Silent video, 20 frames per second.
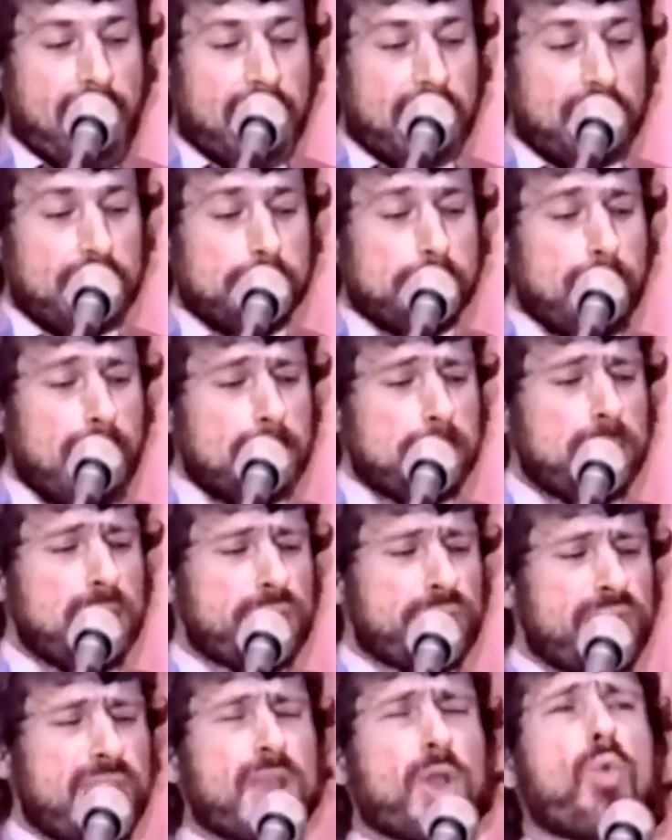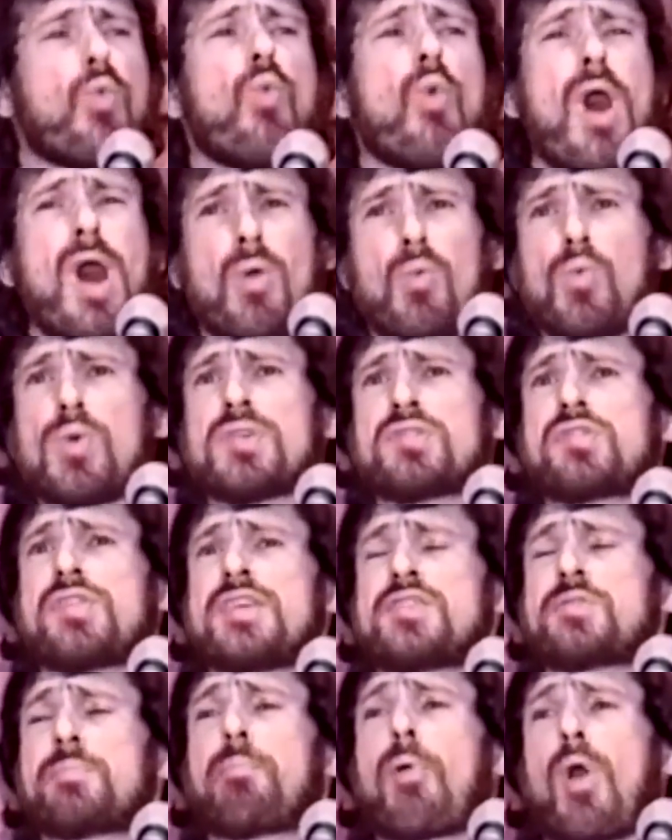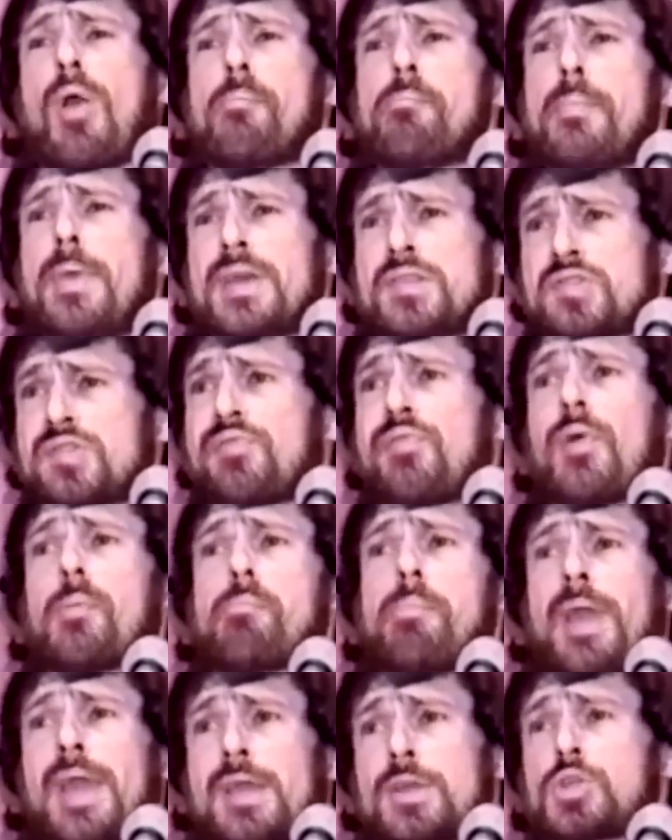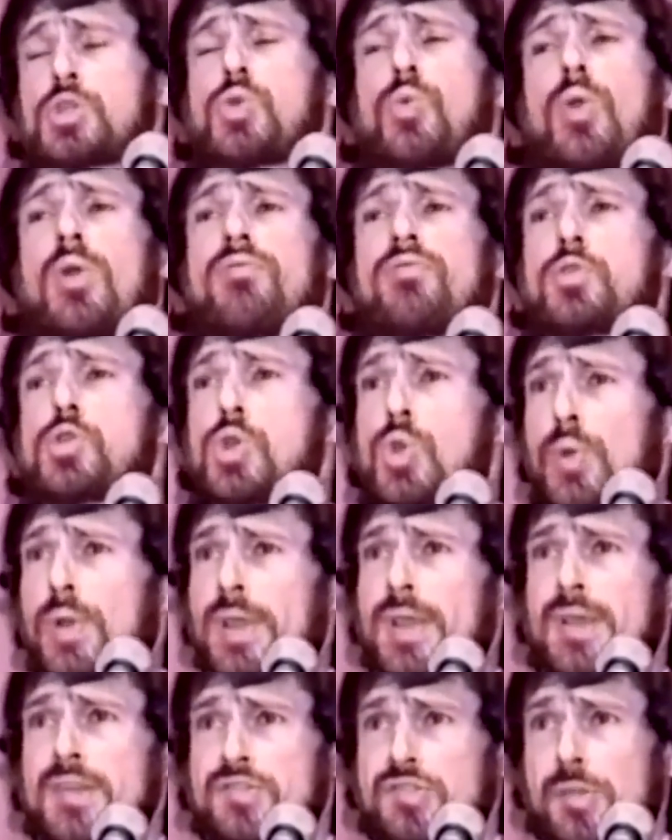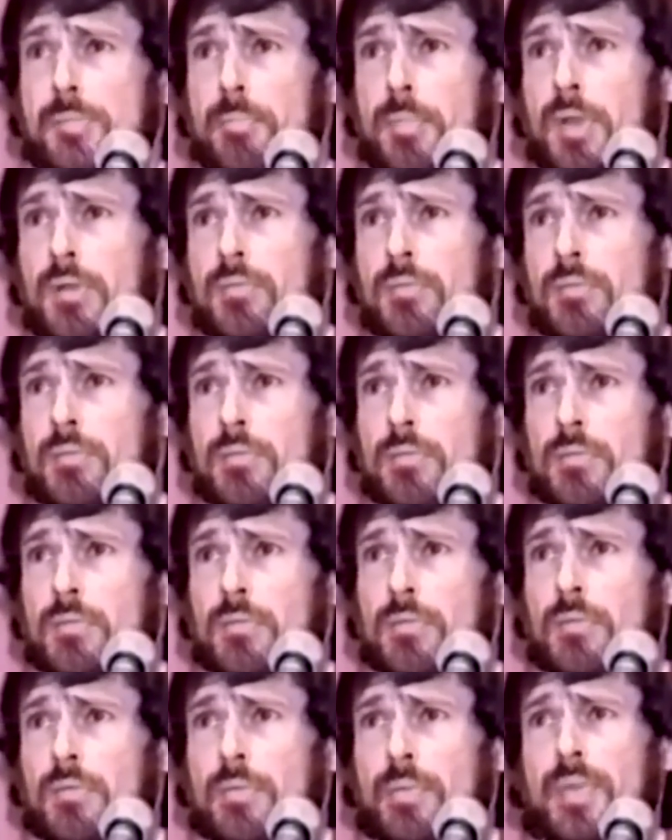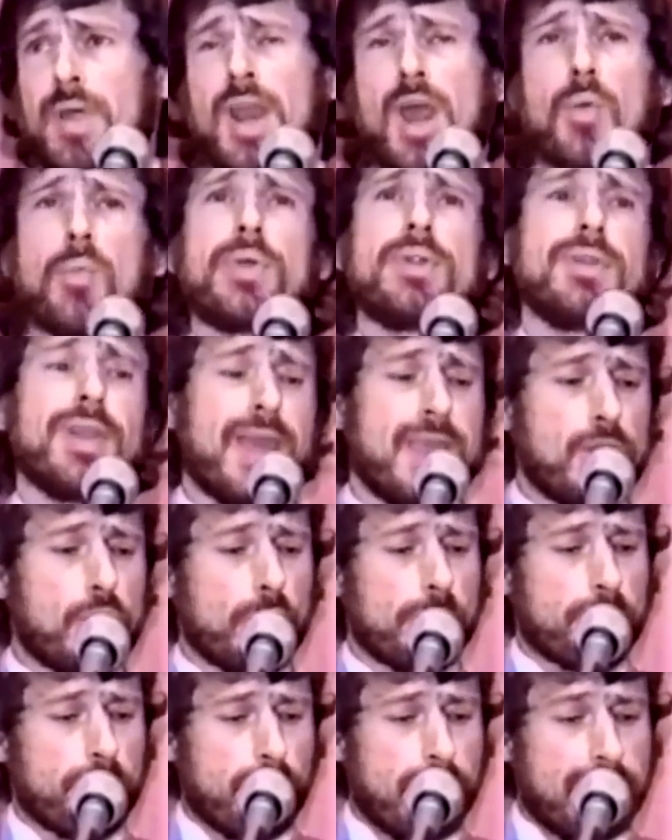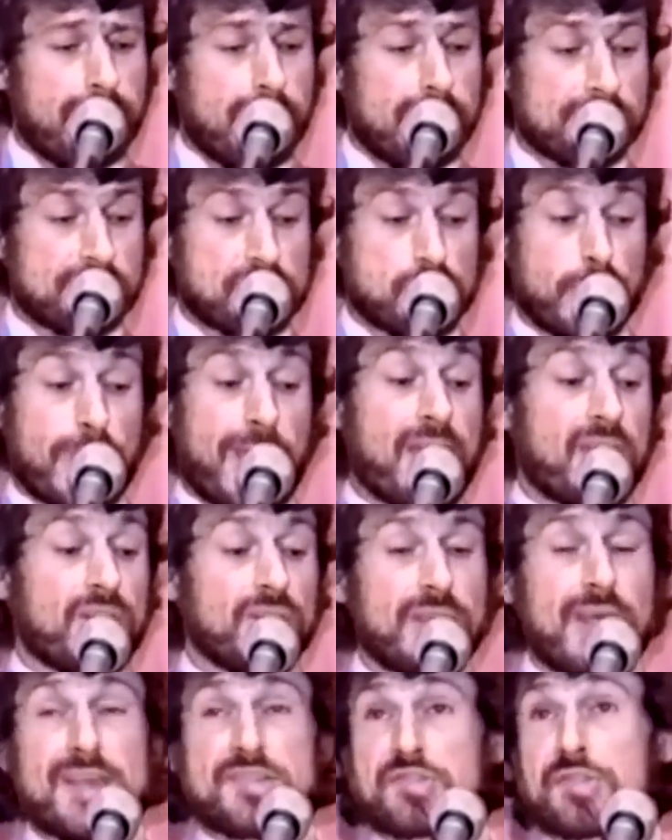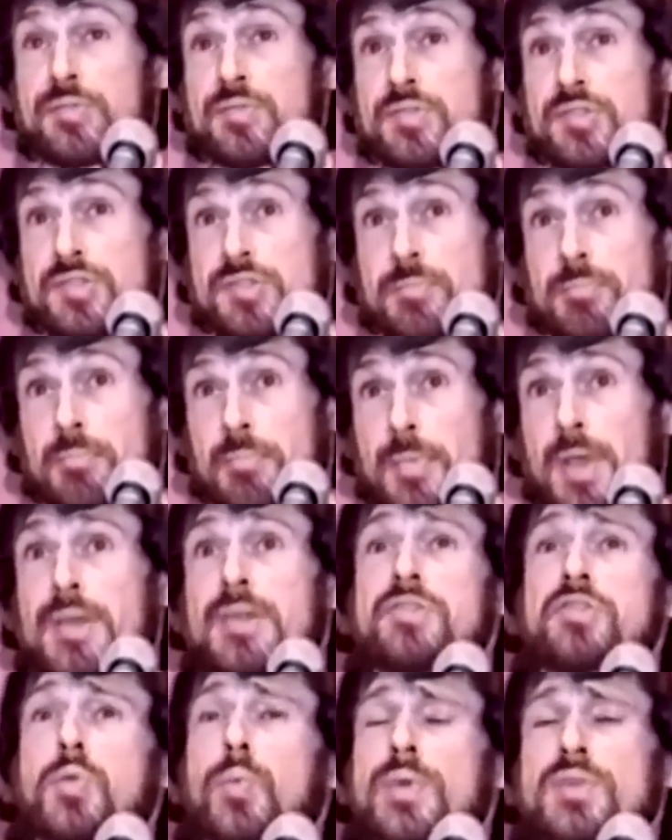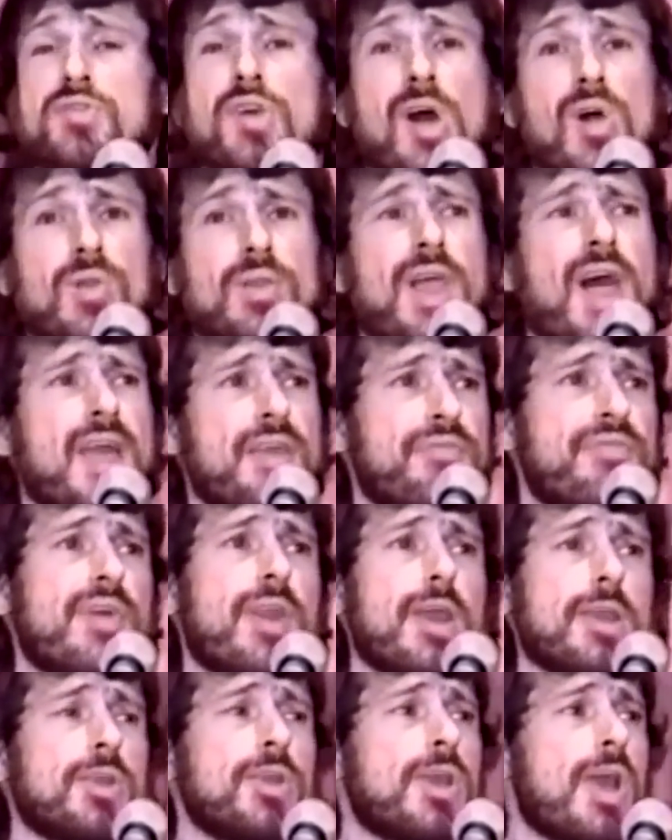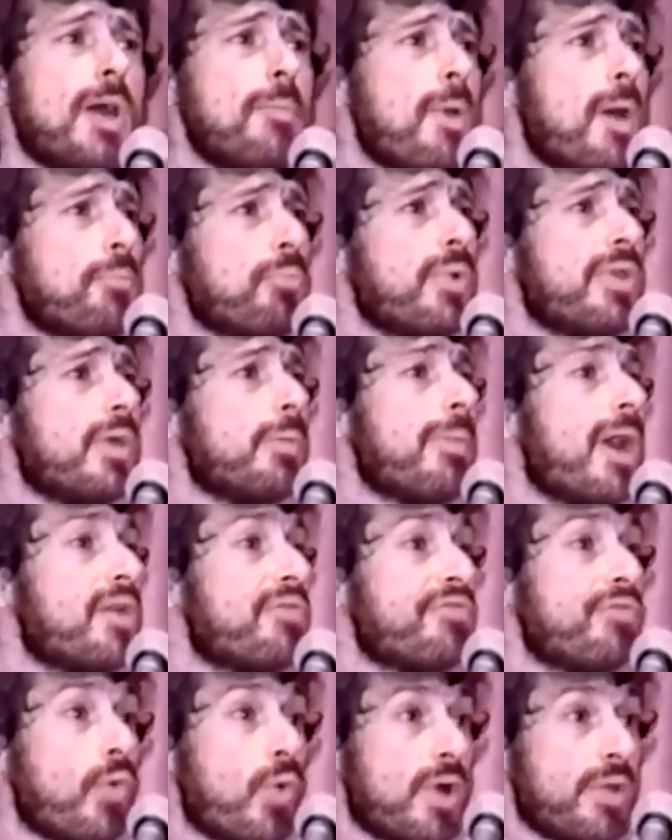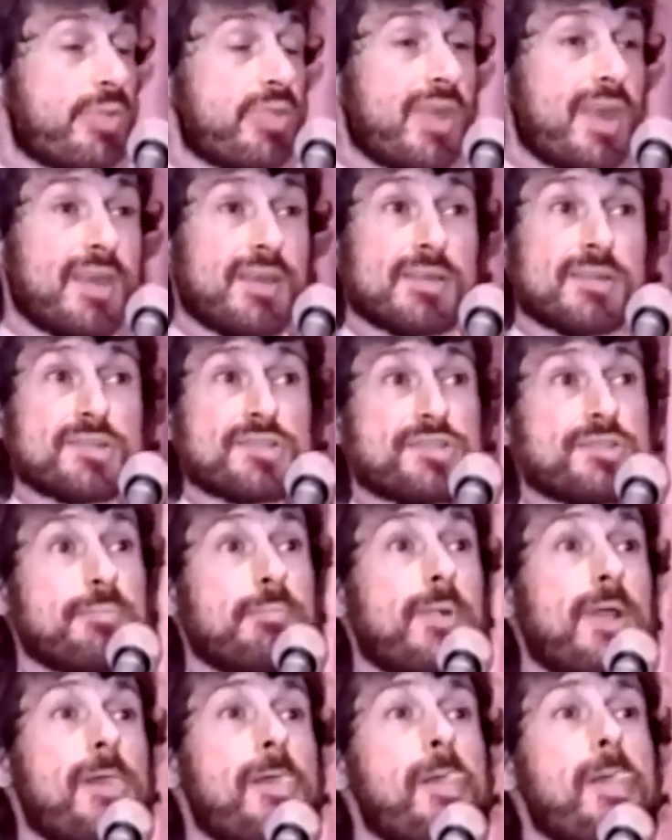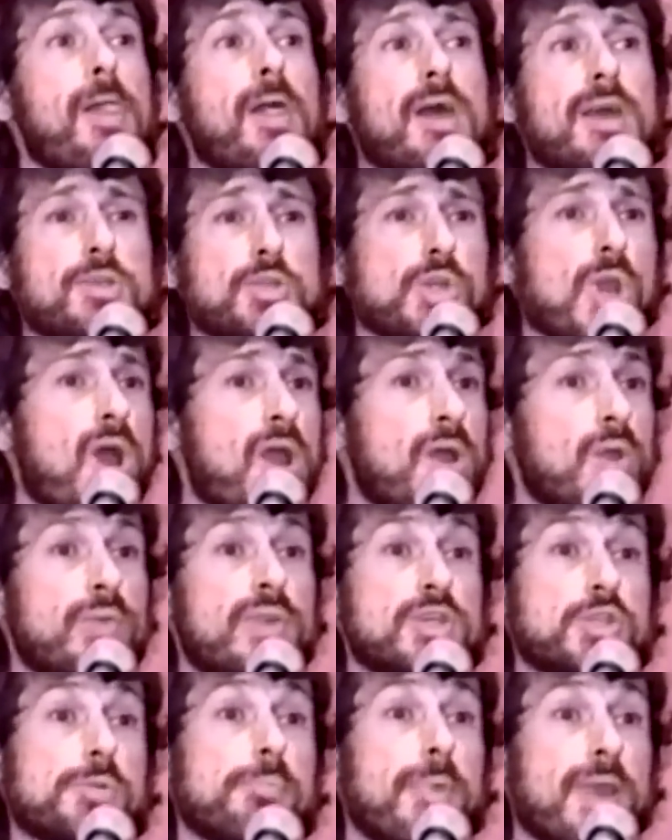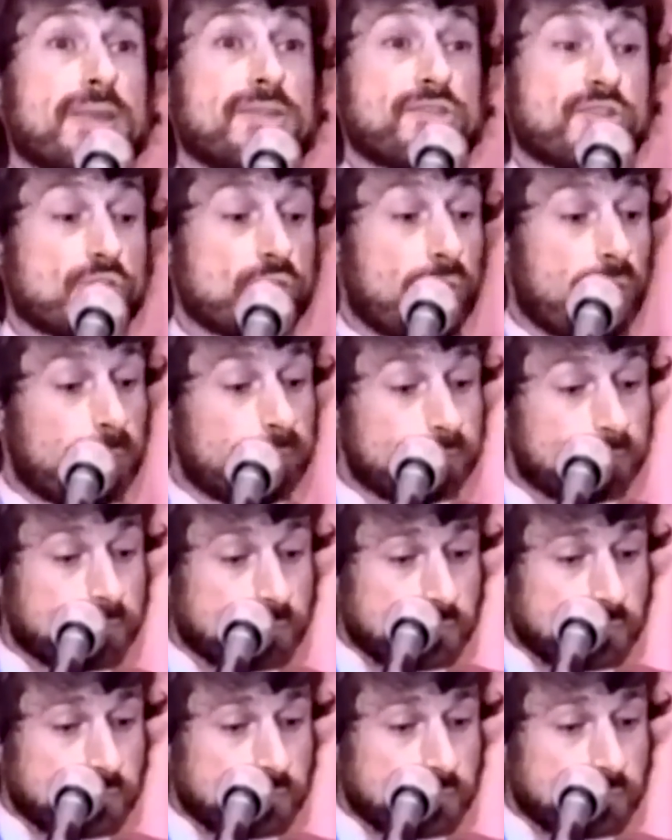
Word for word: And it made me think what was this bar mitzvah picture of Judaism that I would later bring into adolescence and into adult life? And I can come up with about four things a childish mixture